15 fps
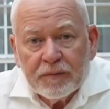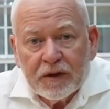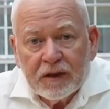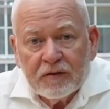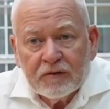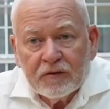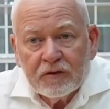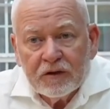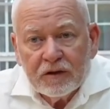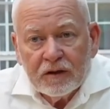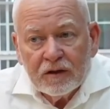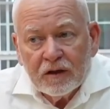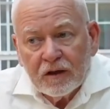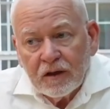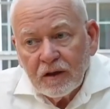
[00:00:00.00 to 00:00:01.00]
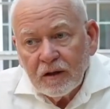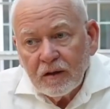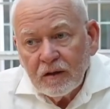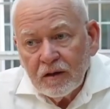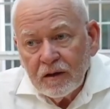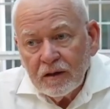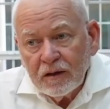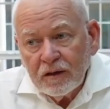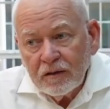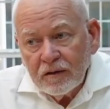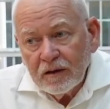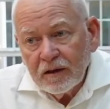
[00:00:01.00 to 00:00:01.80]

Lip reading: gives the